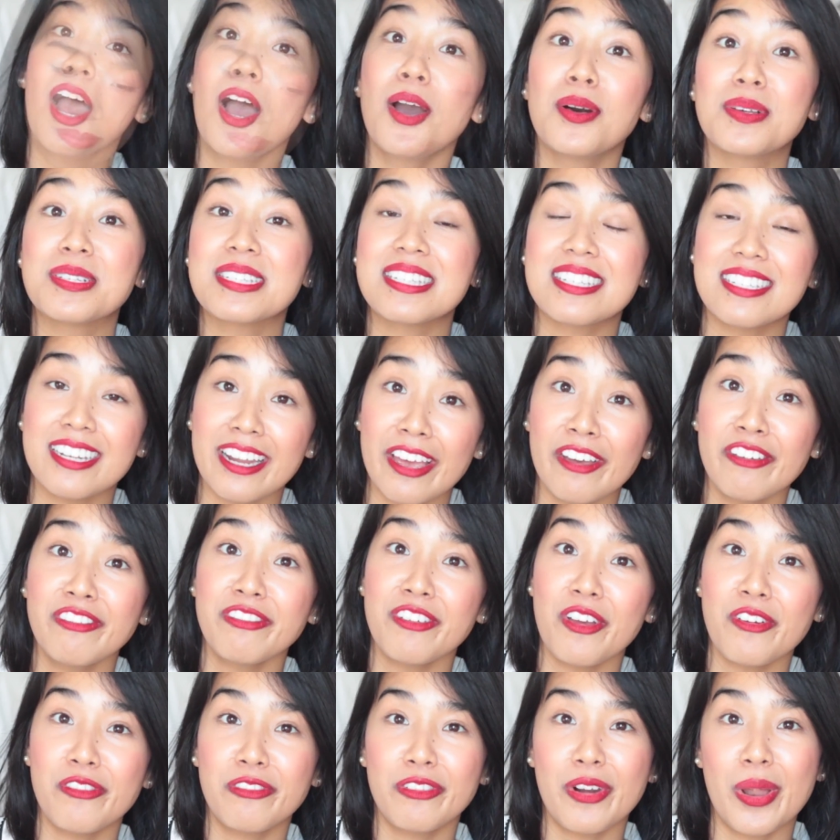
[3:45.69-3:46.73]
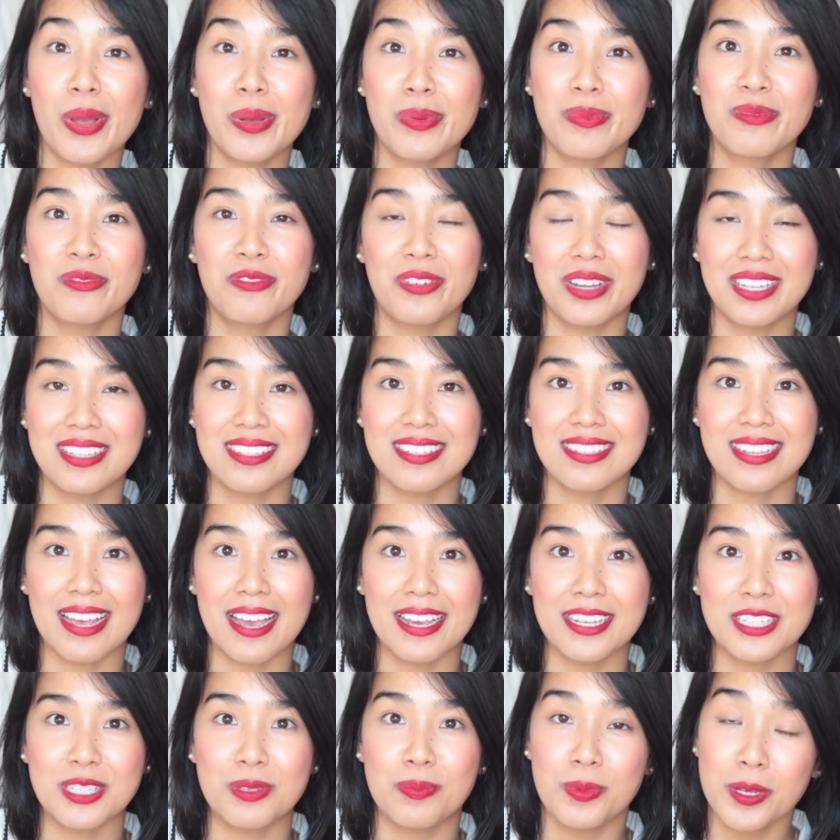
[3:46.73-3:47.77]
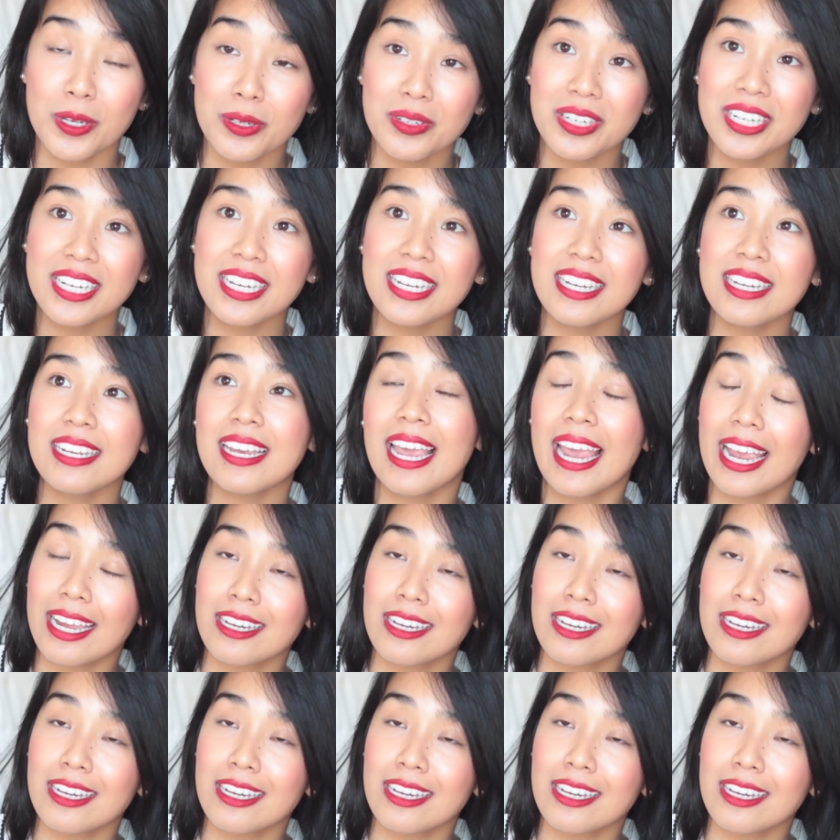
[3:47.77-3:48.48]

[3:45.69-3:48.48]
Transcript: Oh, Steph from Fun Size Beauty,